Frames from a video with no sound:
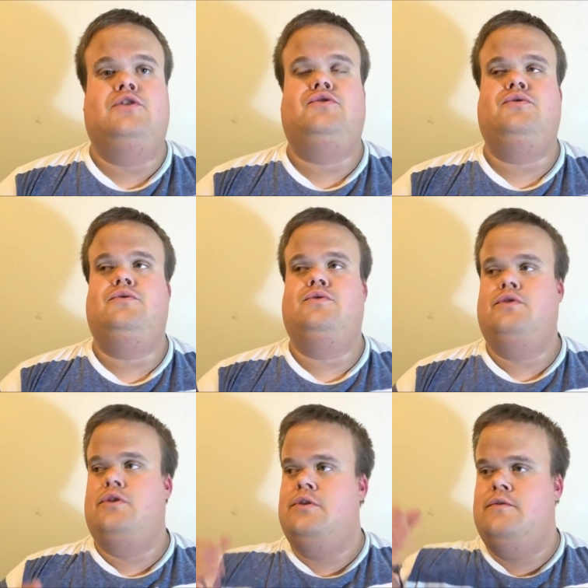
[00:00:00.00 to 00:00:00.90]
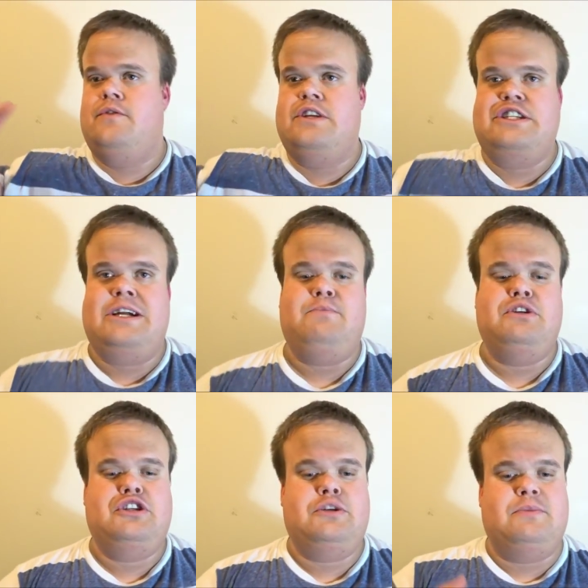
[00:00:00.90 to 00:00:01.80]
to look good for the
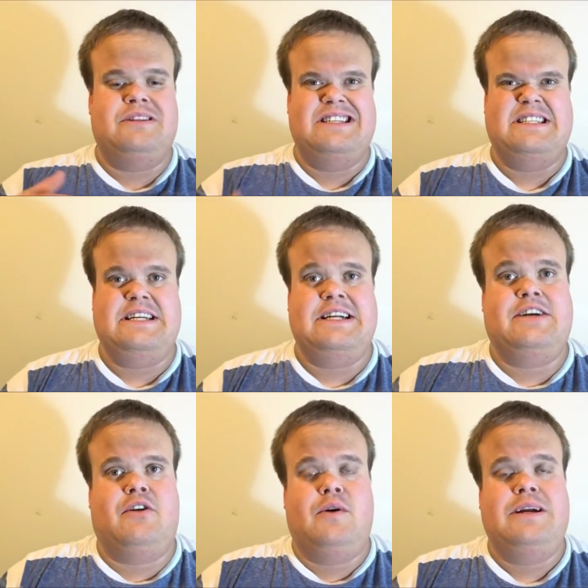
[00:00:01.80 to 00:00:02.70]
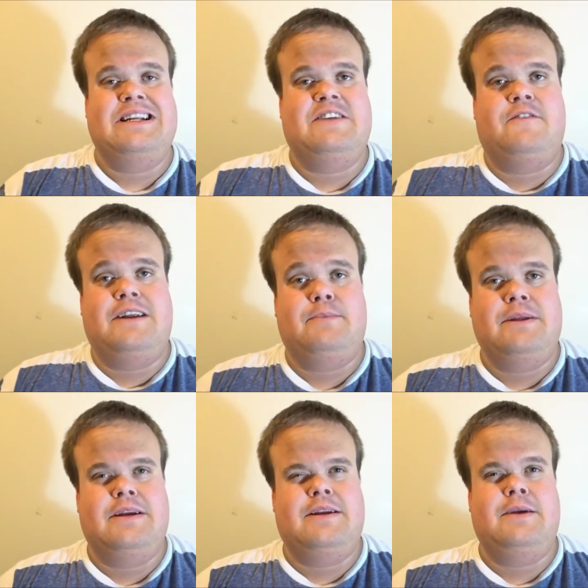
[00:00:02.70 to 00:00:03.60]
championship, and this year growing and
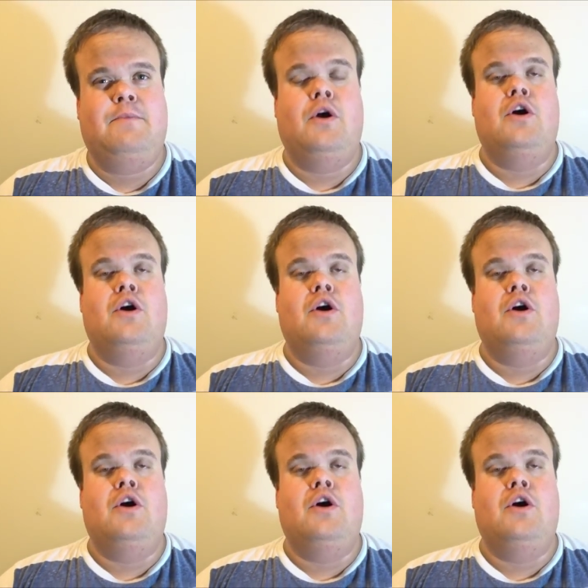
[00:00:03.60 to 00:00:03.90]
developing their team,